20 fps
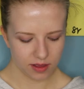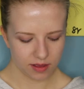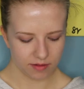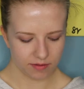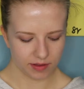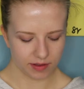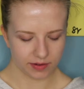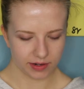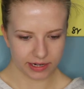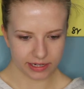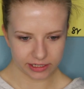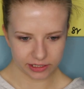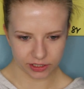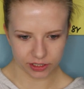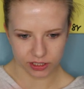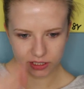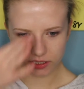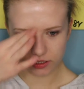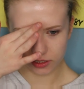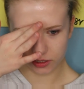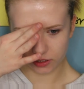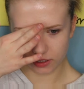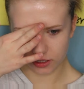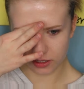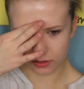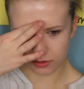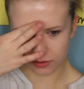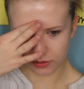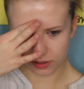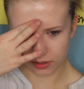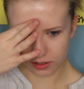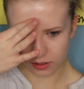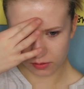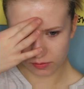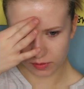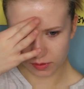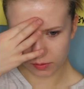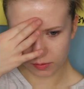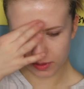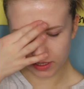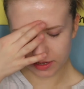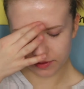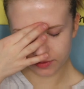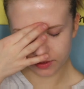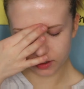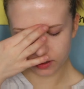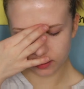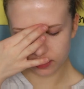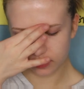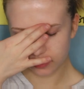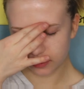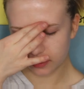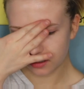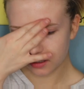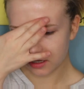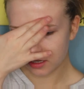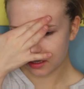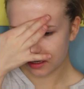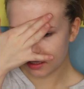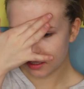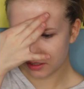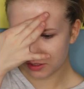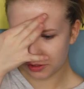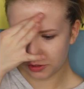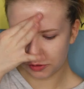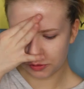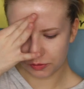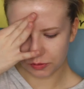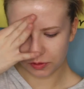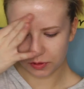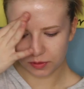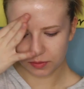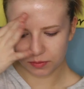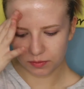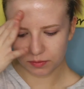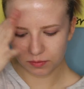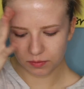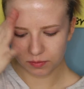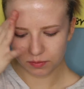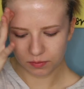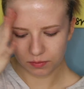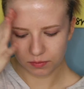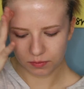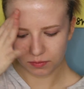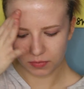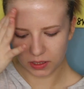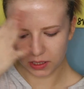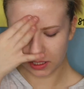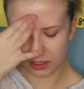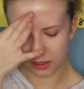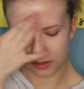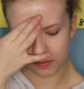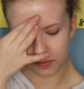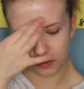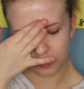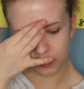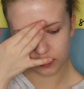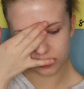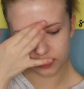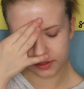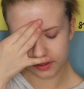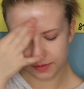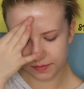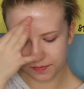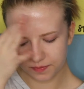foundation. You can use it over whatever to blur pores.